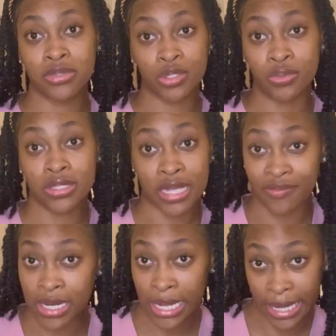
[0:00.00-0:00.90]
to
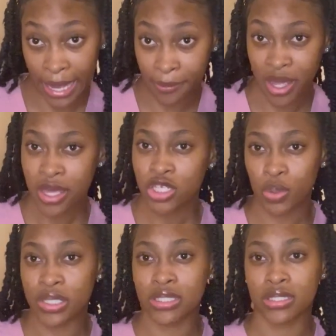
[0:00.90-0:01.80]
7 a.m. So
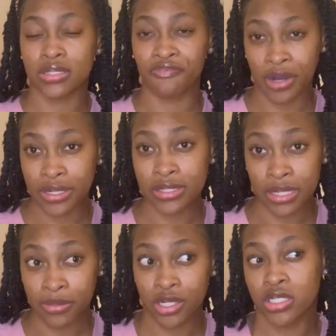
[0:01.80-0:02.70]
it's very
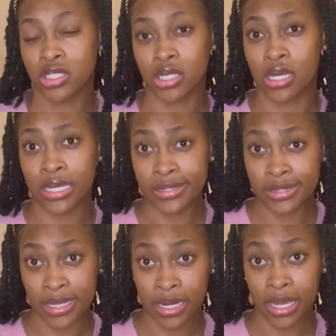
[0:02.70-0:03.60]
similar to a
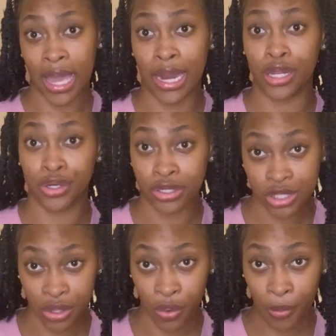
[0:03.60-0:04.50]
CNA at a
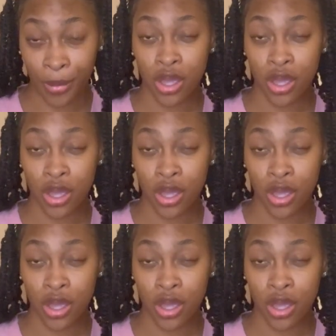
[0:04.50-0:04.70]
nursing home.